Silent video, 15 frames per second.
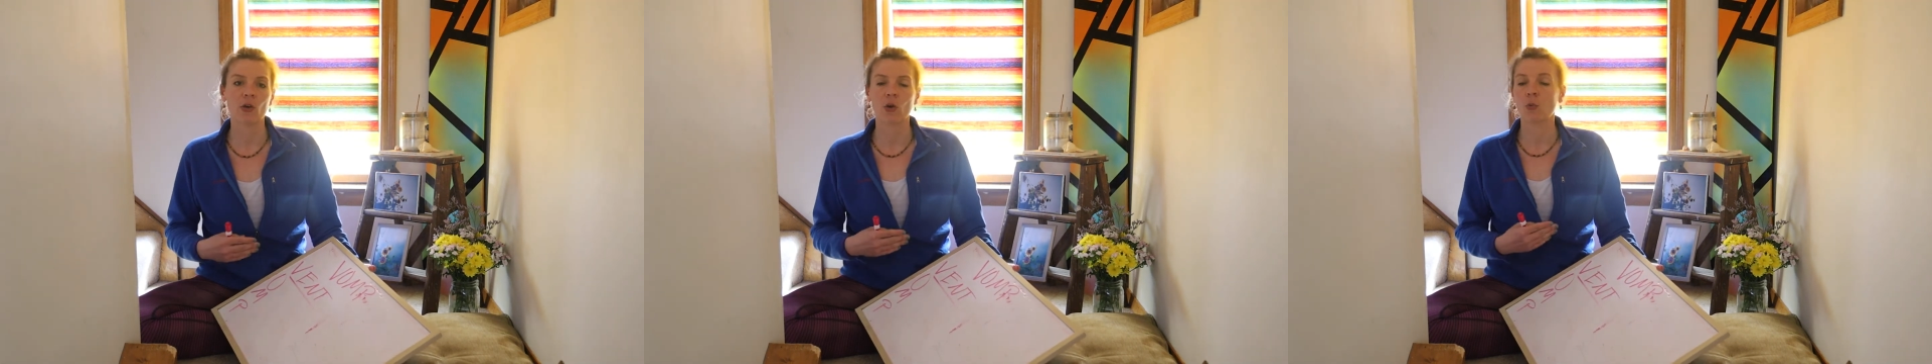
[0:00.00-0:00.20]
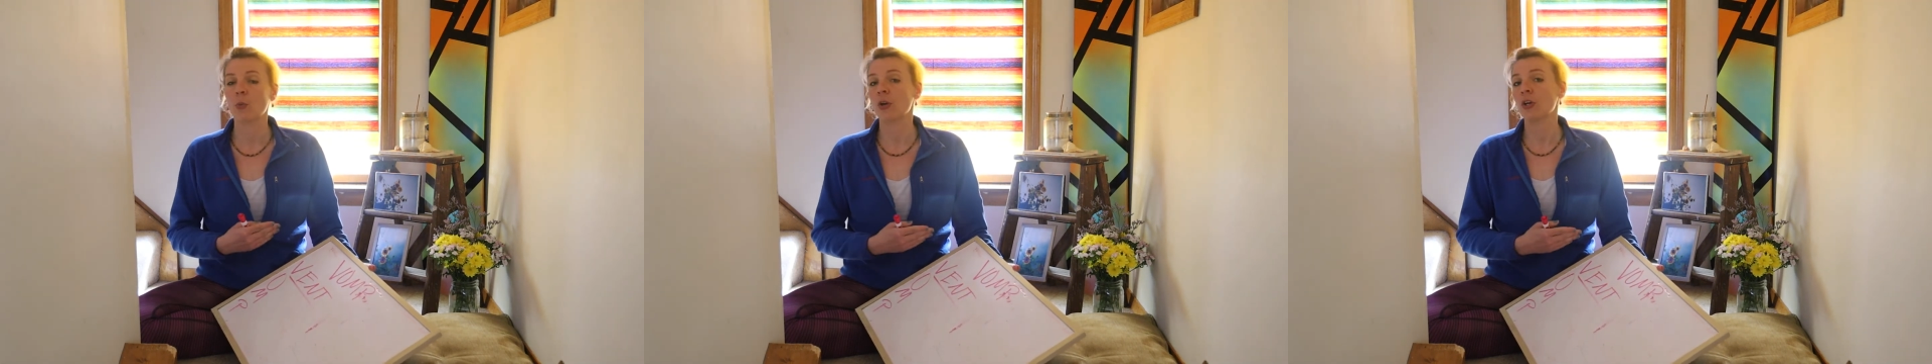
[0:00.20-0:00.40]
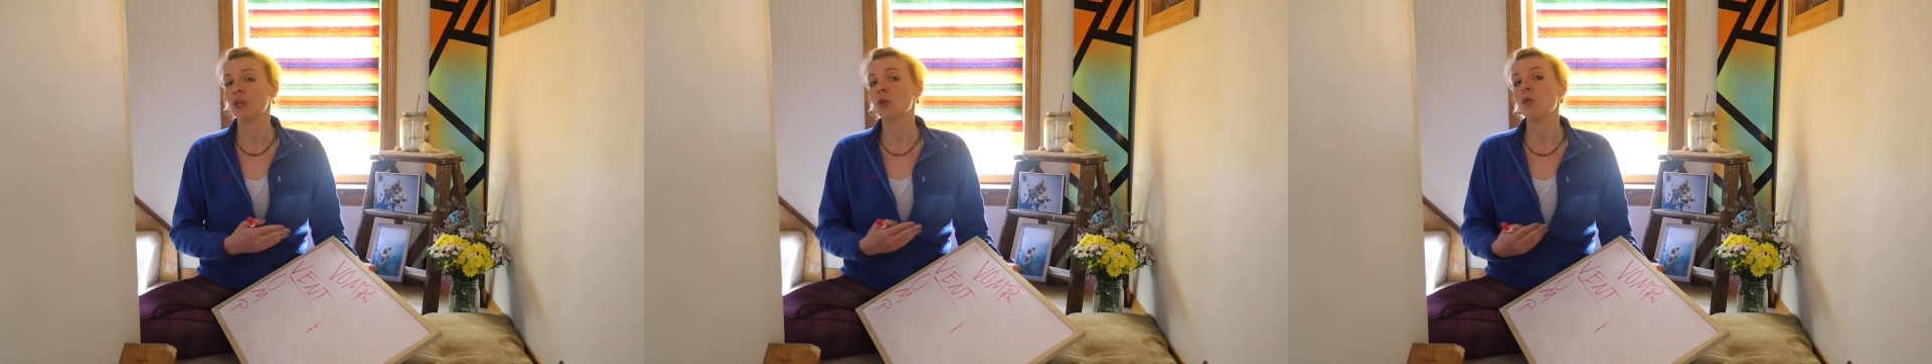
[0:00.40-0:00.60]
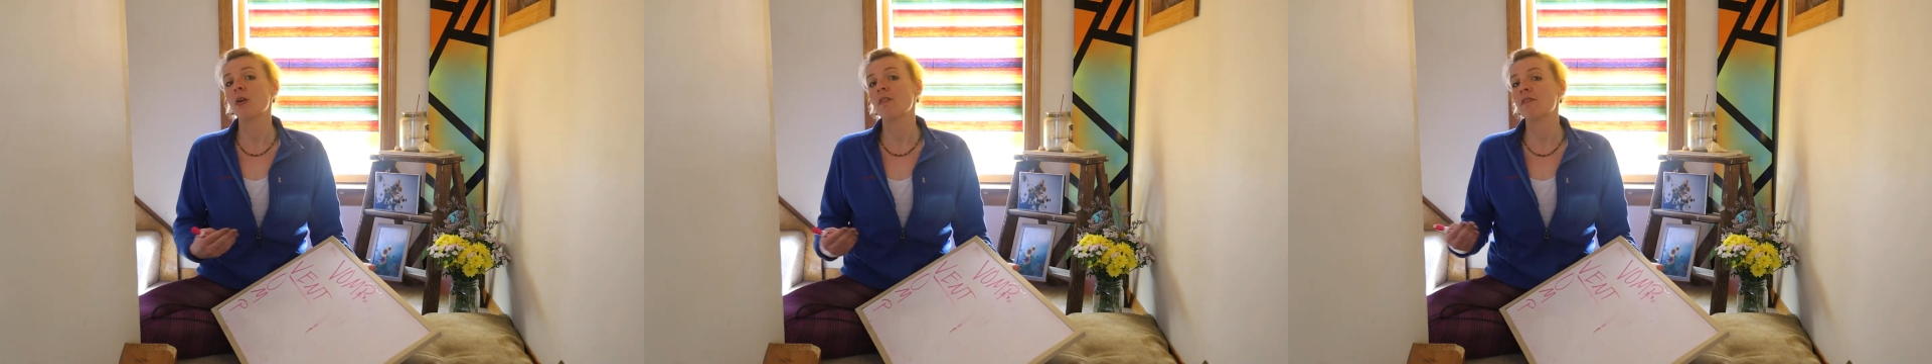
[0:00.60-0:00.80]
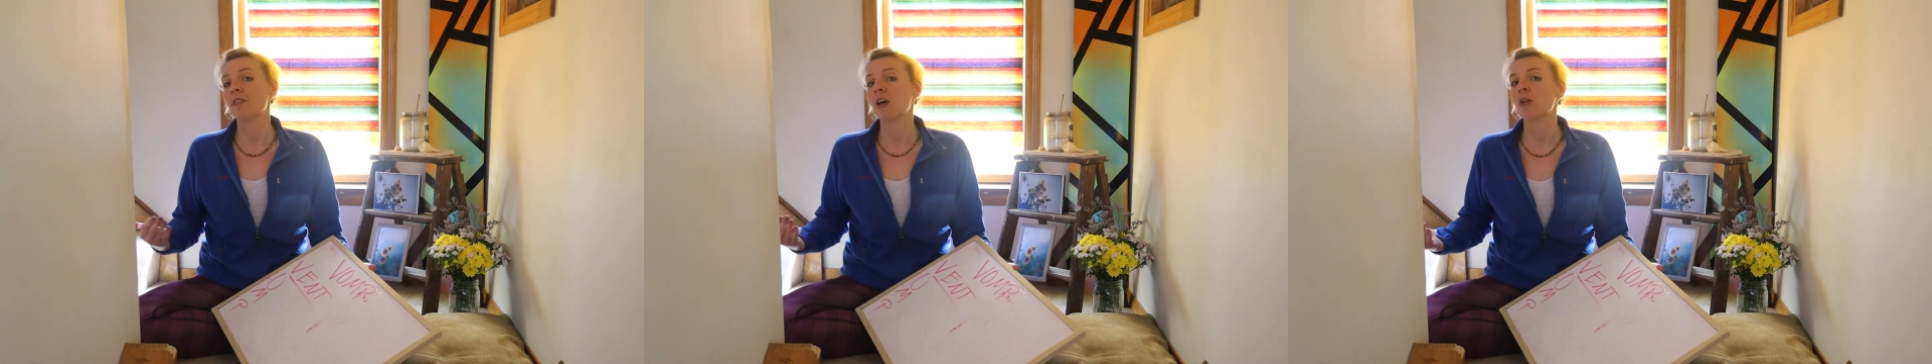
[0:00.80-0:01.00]
or where you
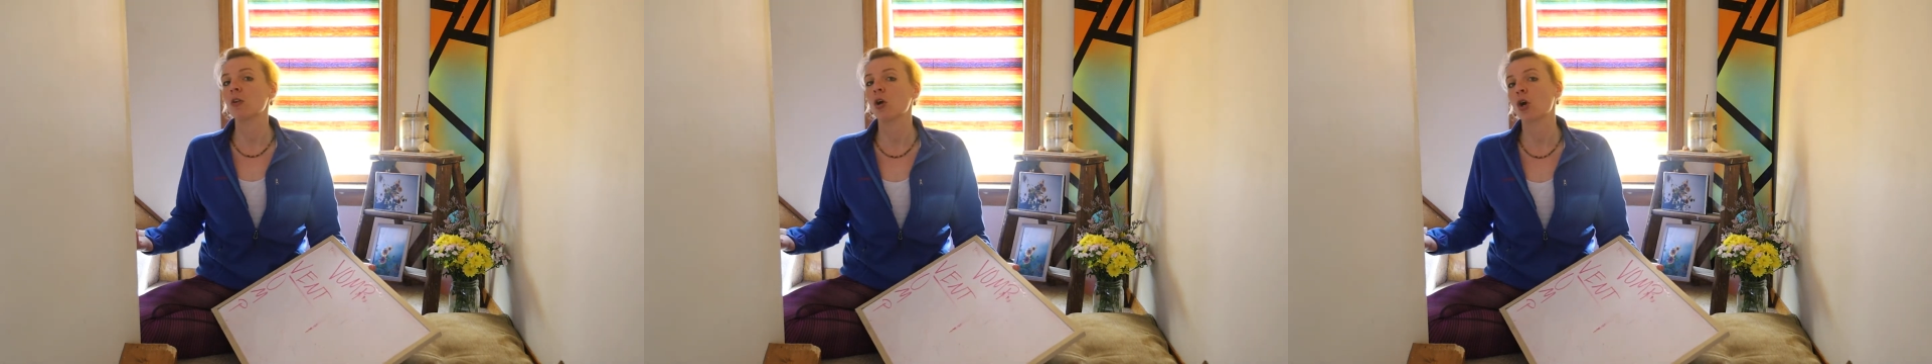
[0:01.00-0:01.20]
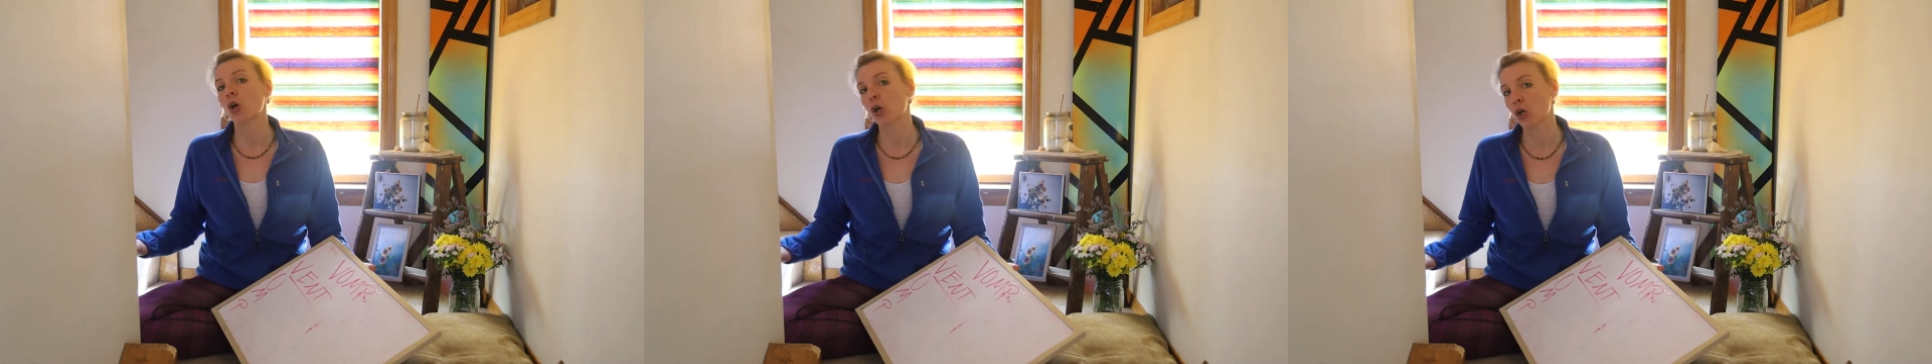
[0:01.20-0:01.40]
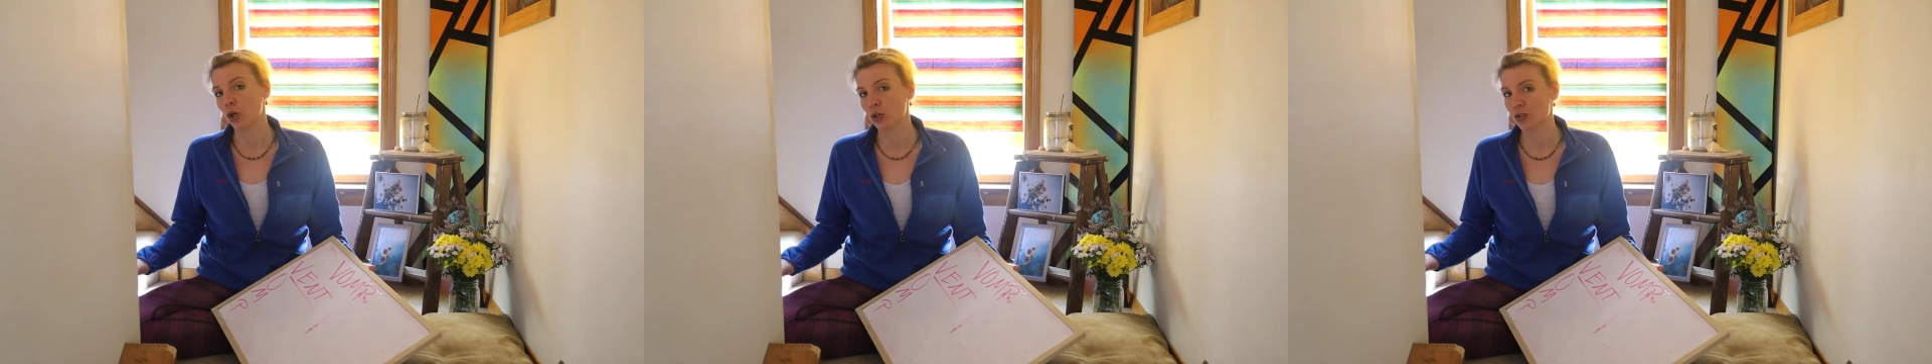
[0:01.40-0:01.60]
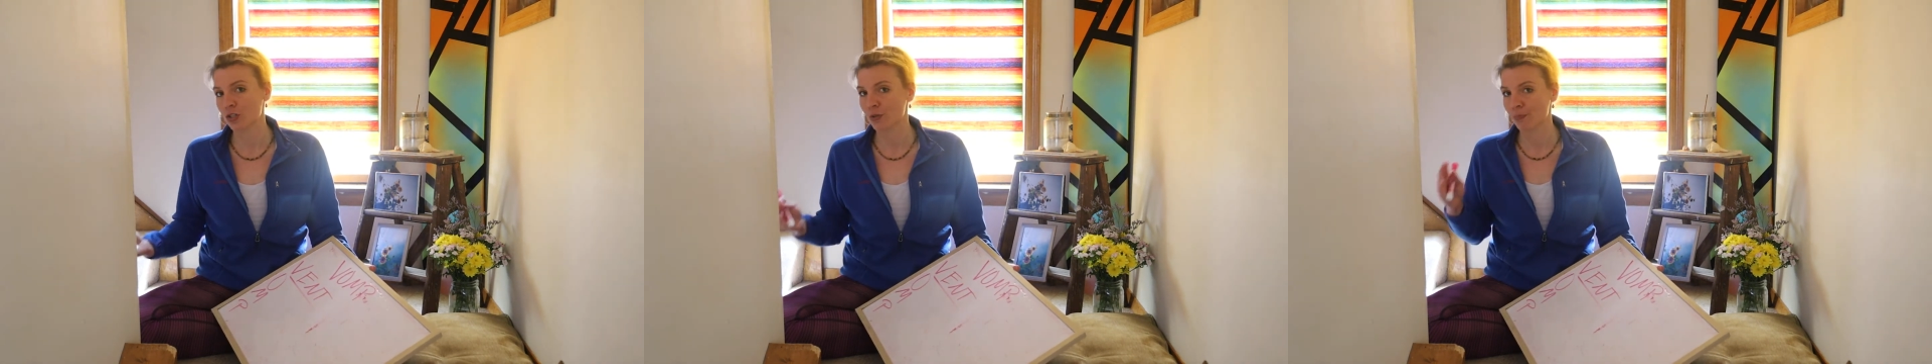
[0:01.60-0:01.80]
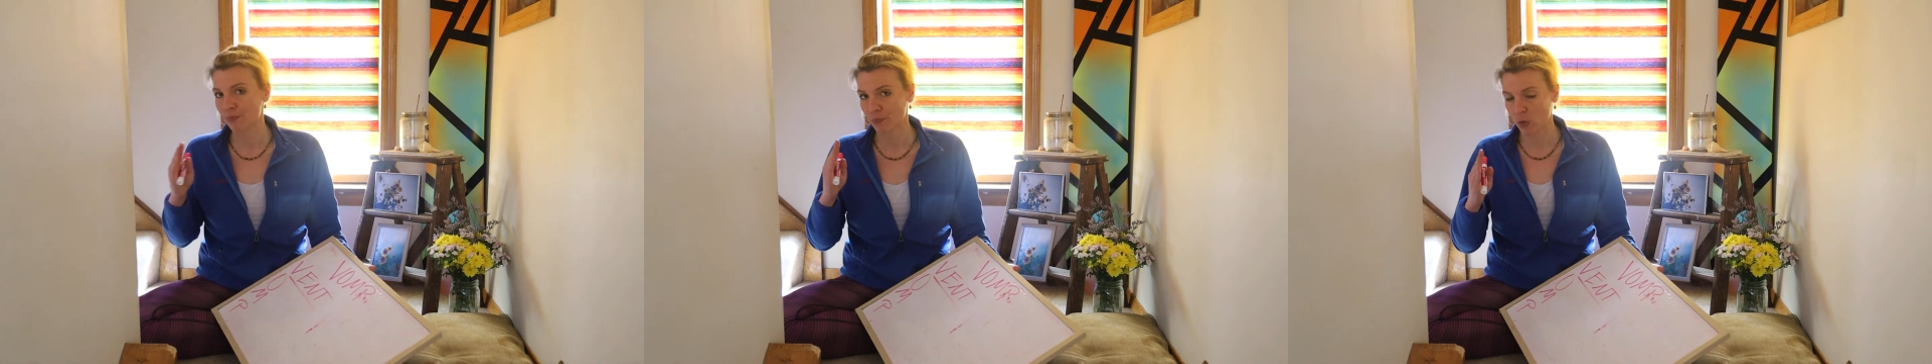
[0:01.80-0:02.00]
have felt
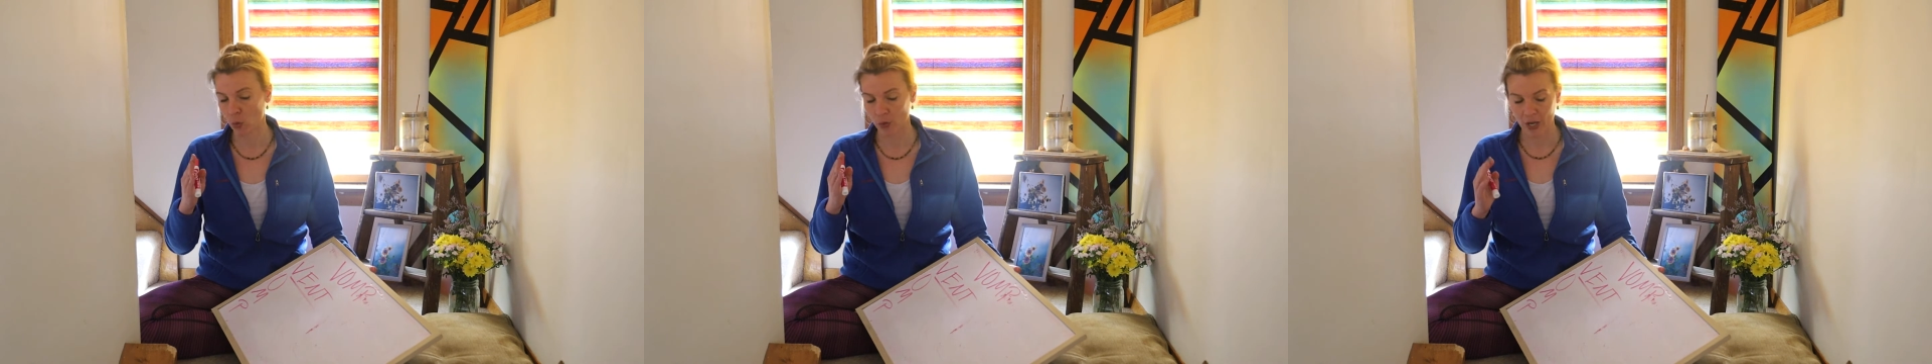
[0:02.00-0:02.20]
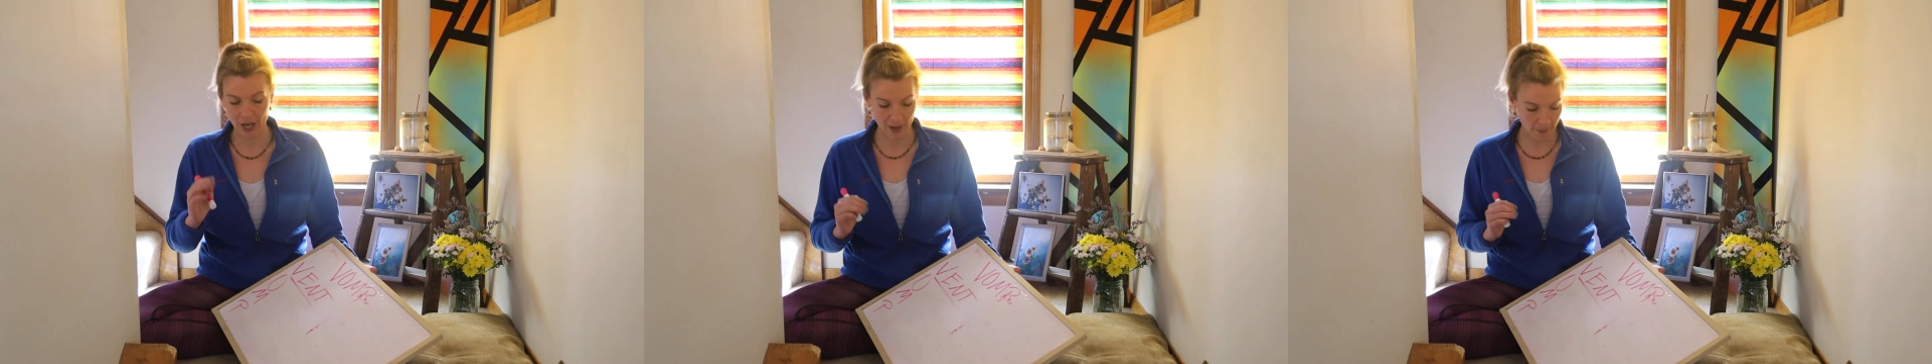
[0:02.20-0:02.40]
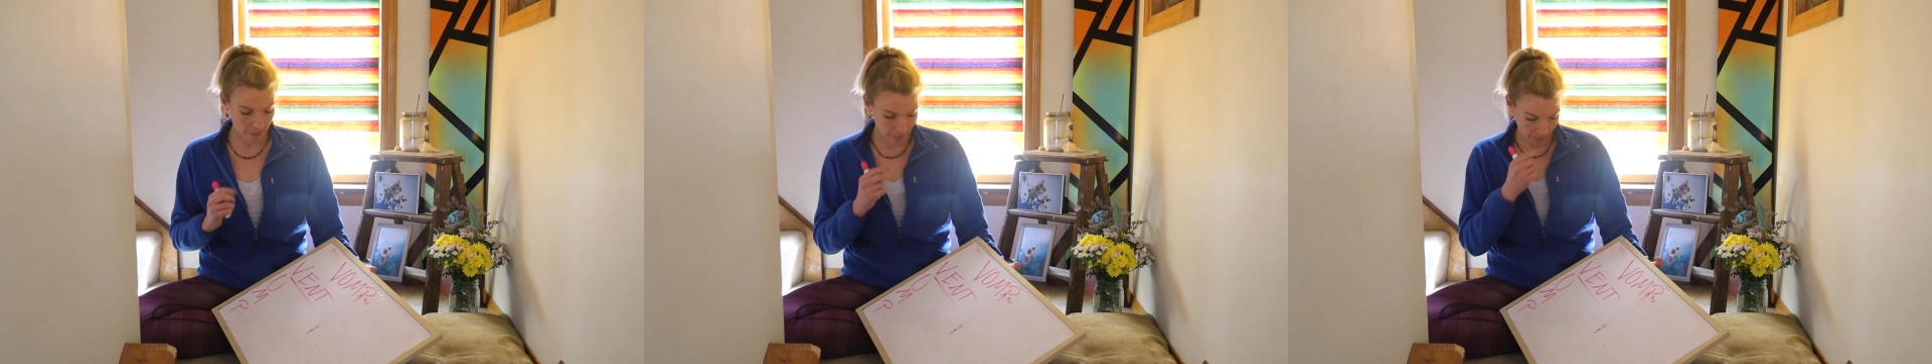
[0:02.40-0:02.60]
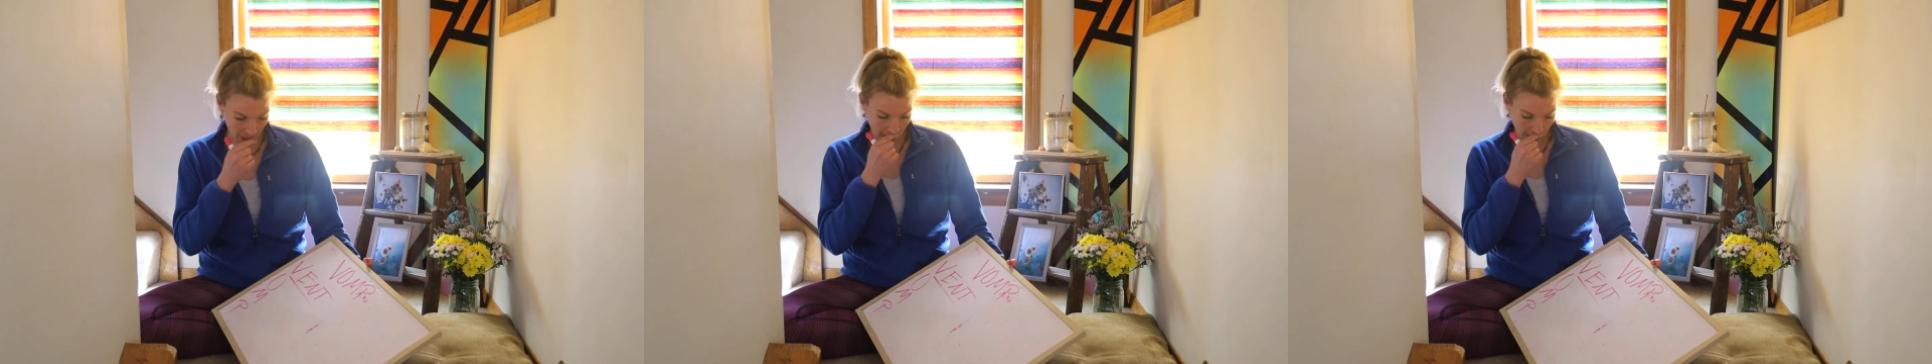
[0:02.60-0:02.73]
hurt. Okay?